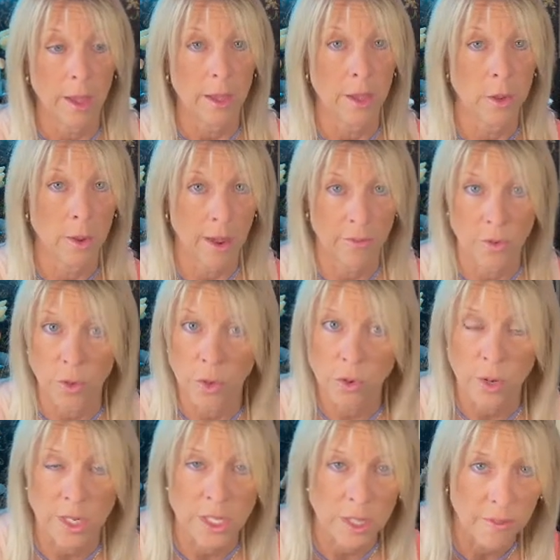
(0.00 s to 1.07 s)
You have to
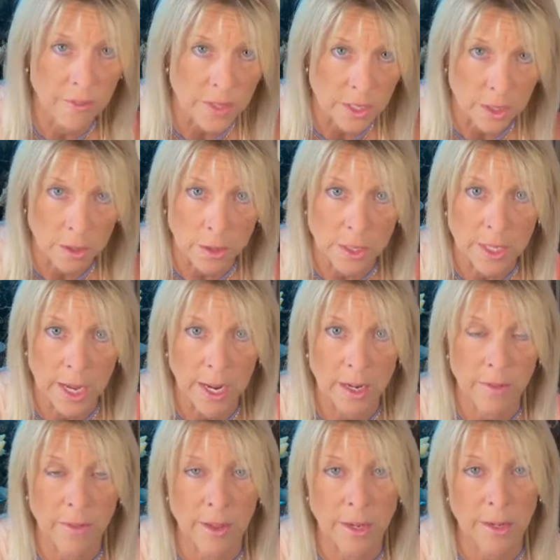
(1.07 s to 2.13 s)
address the physical side
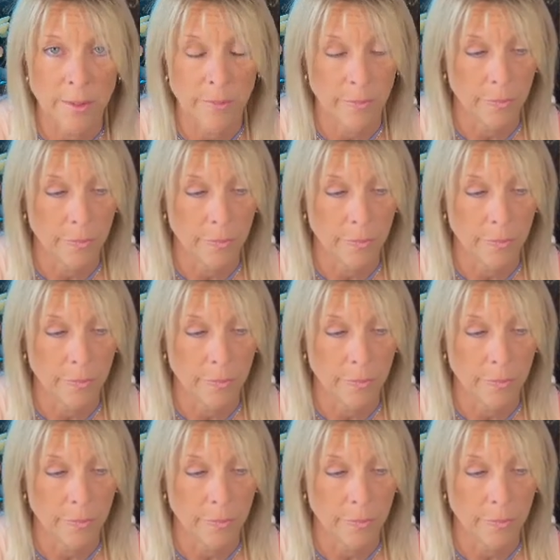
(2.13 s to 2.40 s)
of it.